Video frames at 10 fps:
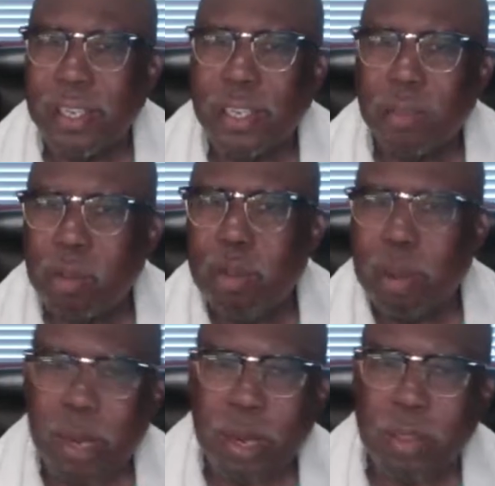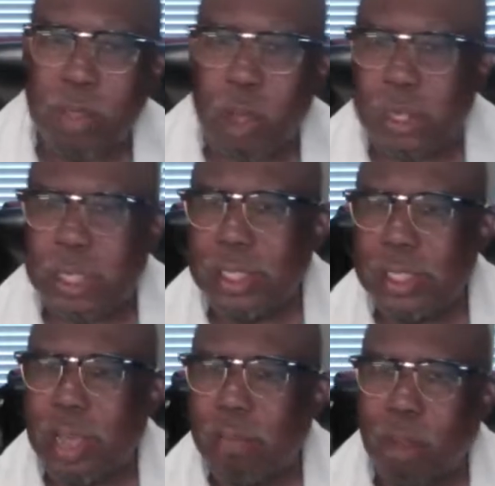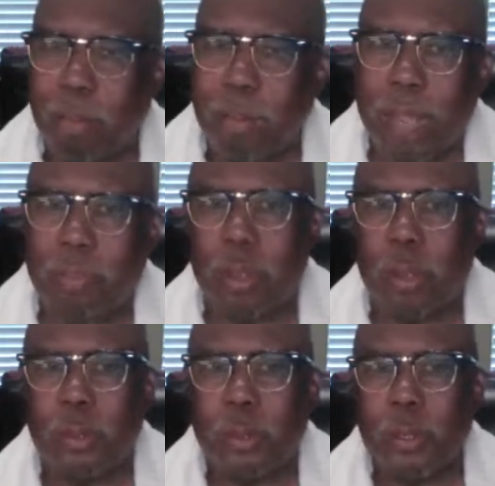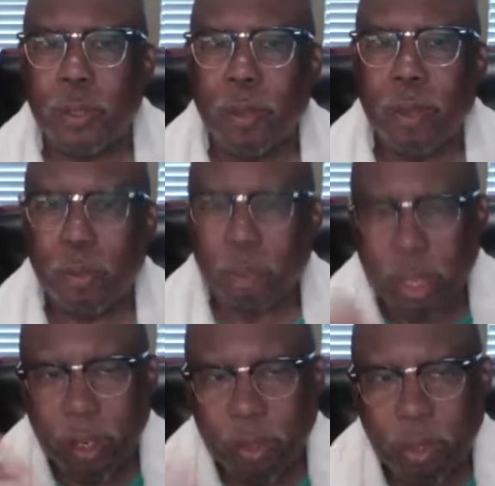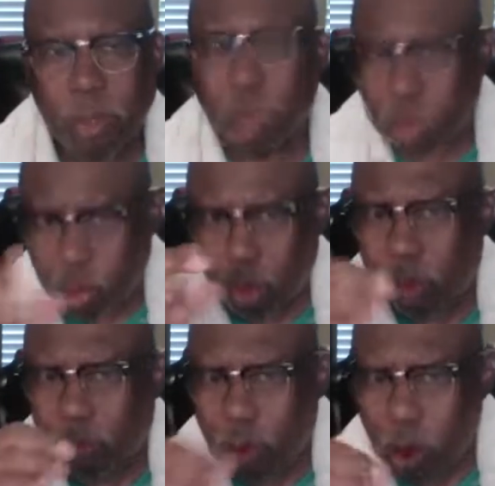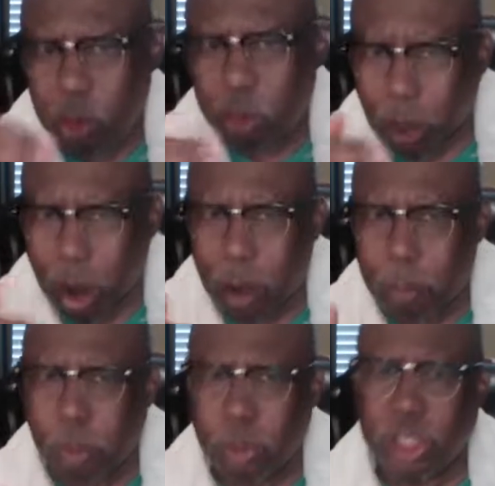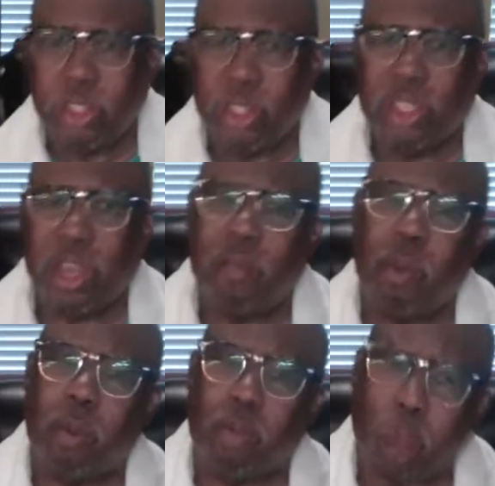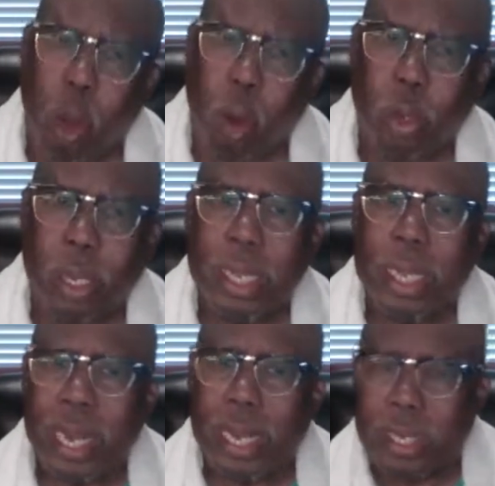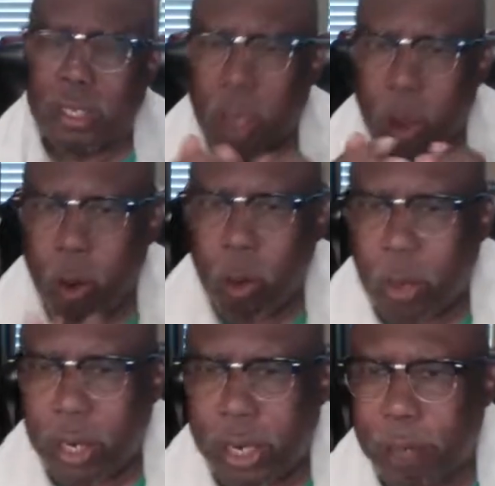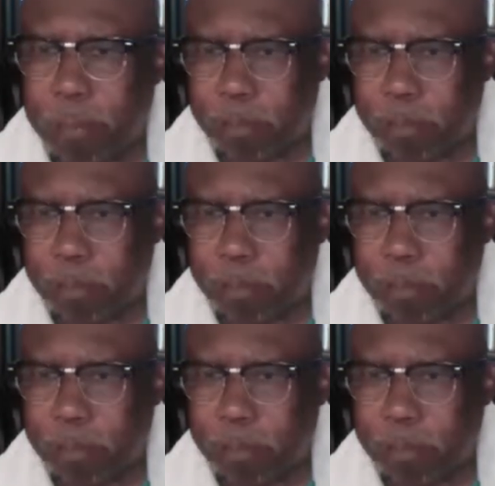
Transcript: Remember in the 13th chapter of Matthew, when the, the, this was the first parable Jesus ever spoke, and he told them,